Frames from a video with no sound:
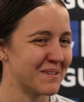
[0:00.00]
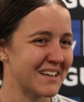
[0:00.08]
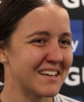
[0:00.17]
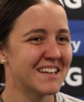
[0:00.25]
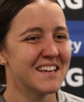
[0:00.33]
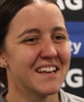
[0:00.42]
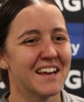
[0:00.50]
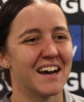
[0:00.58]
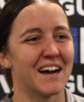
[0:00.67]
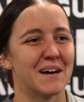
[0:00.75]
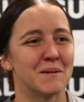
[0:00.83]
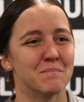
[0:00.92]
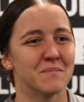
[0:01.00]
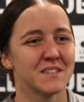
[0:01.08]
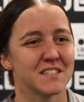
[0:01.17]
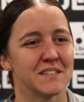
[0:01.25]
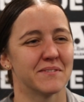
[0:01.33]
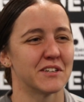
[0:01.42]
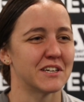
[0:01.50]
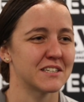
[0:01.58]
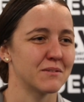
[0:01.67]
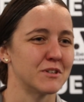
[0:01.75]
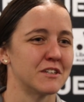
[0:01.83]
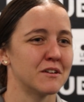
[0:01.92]
But it's never
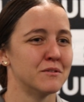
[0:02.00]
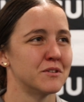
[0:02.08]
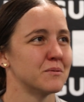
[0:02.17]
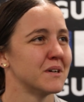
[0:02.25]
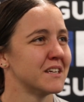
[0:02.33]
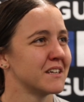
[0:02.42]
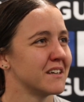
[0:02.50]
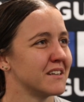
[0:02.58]
nice when you lose away,